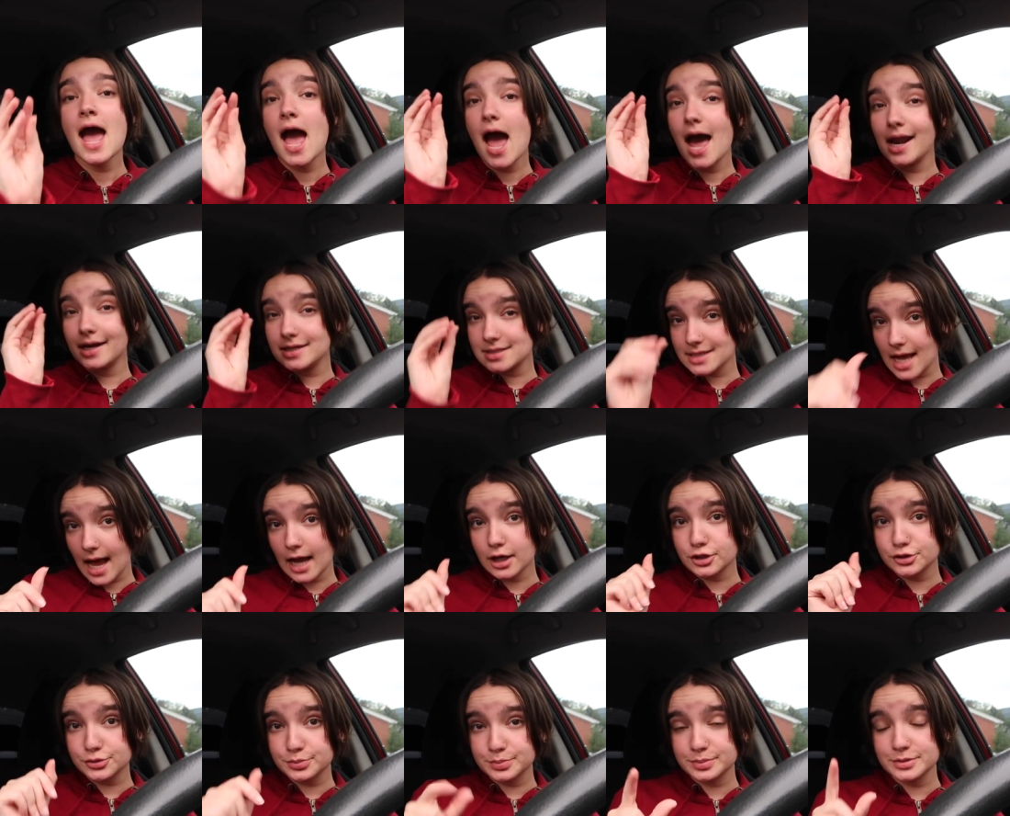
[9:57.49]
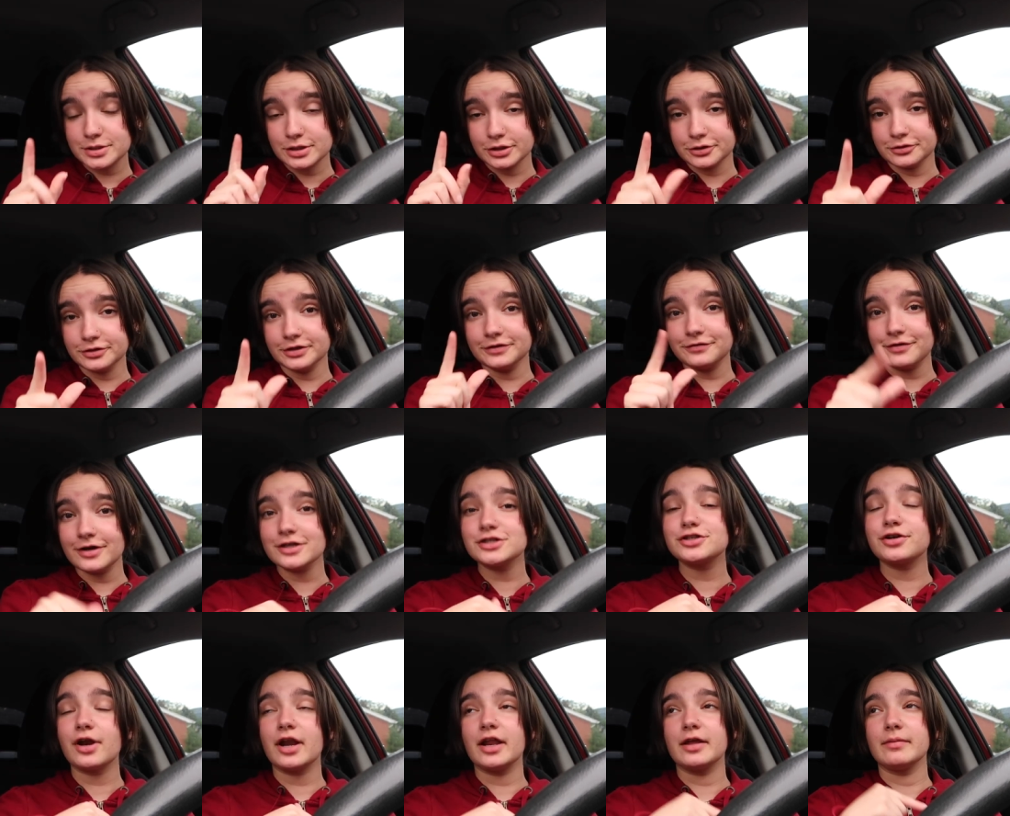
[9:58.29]
and it's absolutely
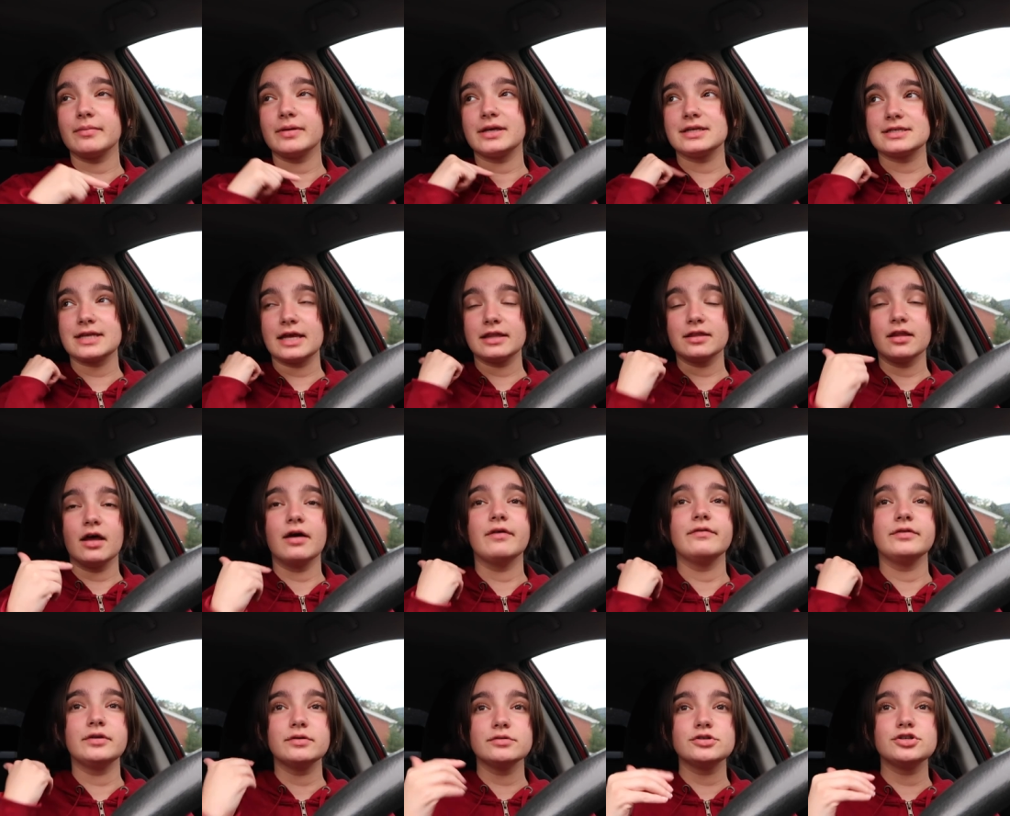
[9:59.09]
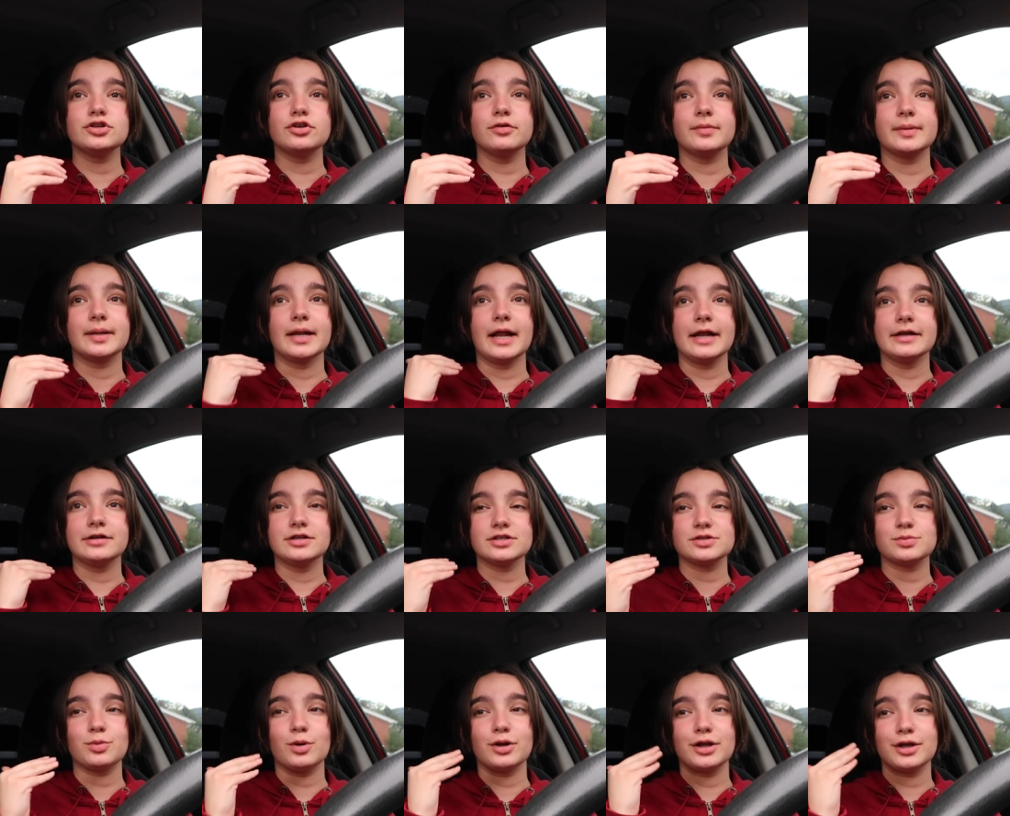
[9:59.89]
frustrating because I love YouTube and I
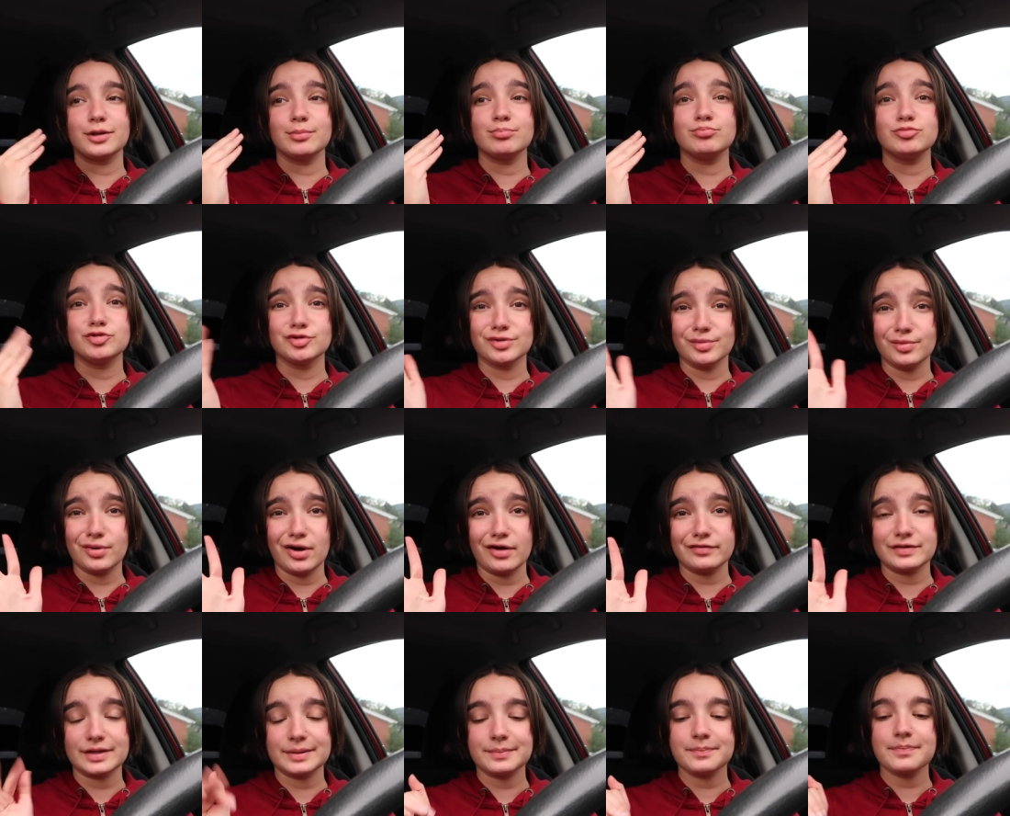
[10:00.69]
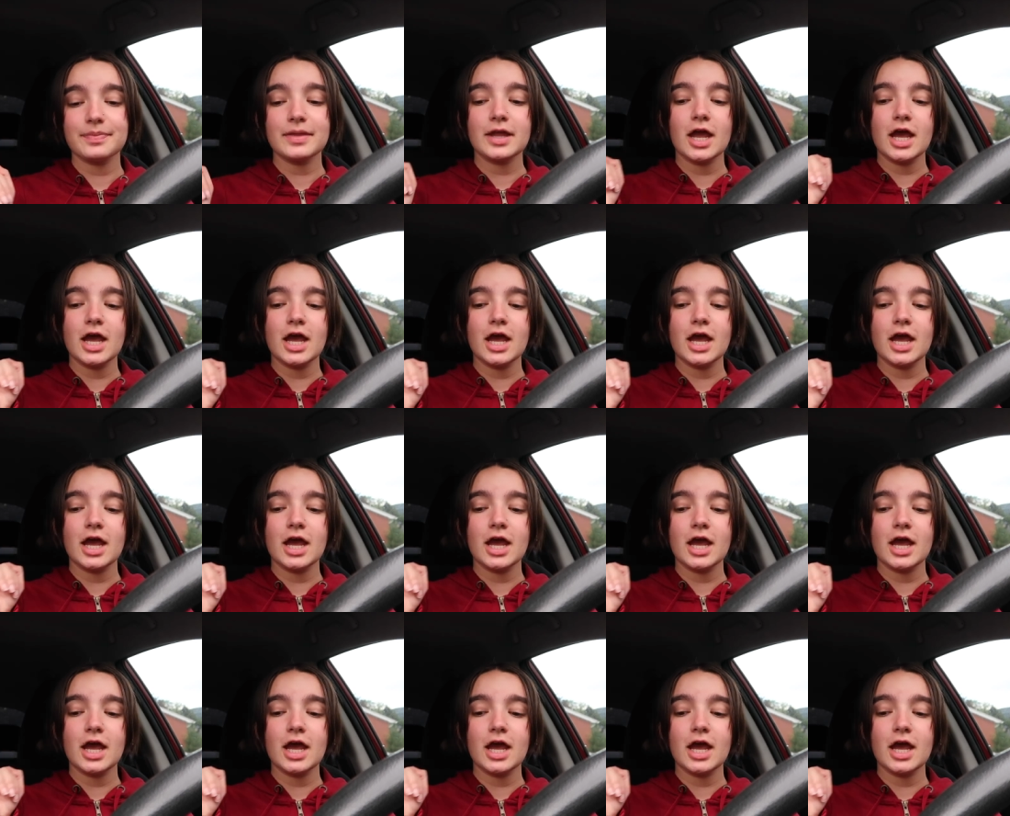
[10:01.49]
just want to do it more often.